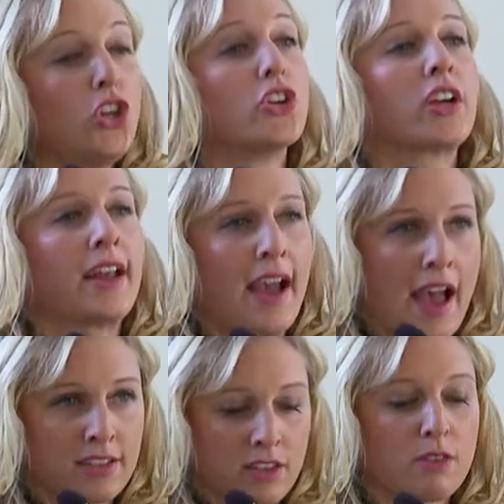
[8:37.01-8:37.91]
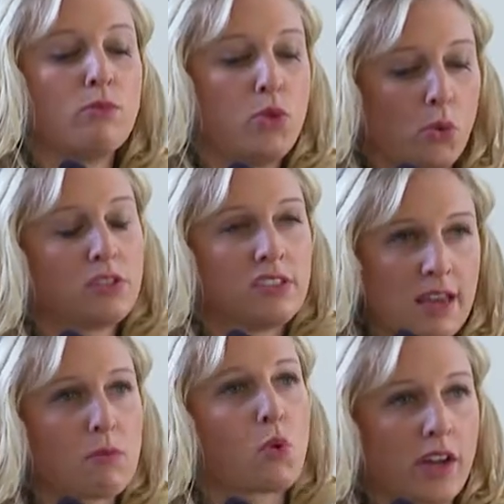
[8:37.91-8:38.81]
you're going to ask them those
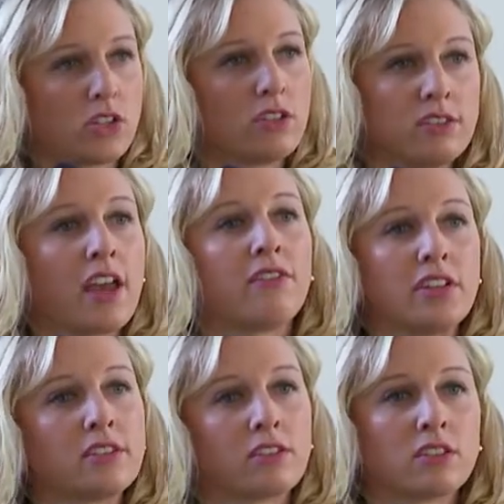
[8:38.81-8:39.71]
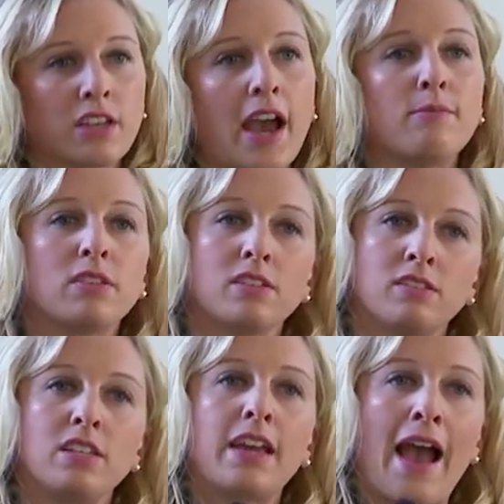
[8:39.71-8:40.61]
same questions every single time to
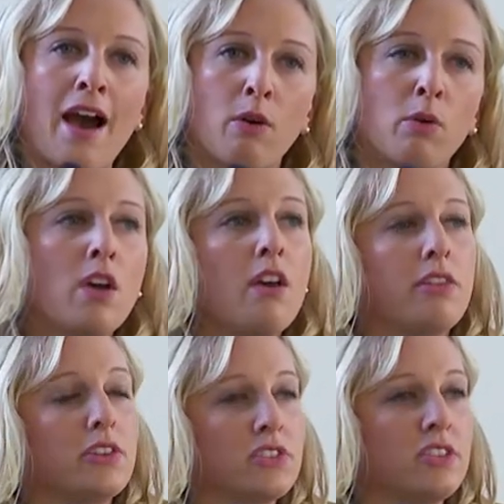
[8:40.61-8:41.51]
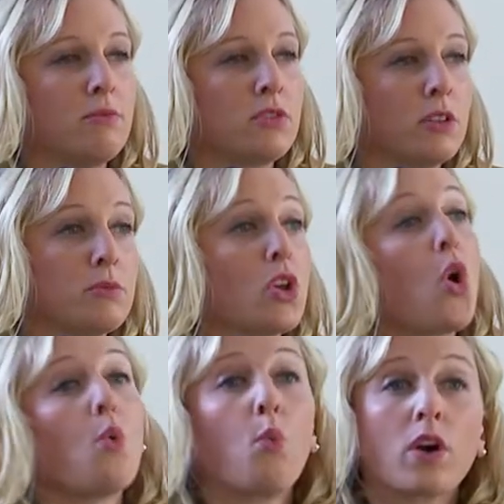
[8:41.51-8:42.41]
see how their symptoms
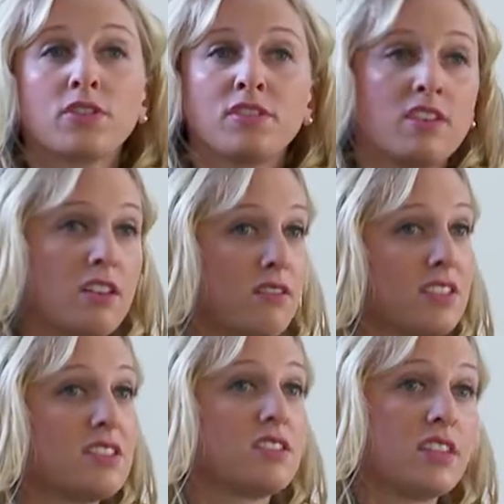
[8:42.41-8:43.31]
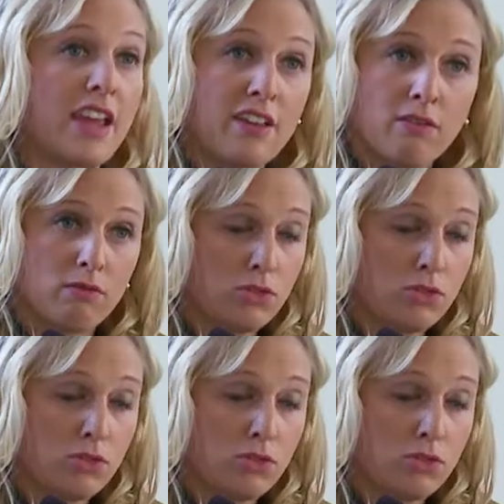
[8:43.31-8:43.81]
worsen, stay,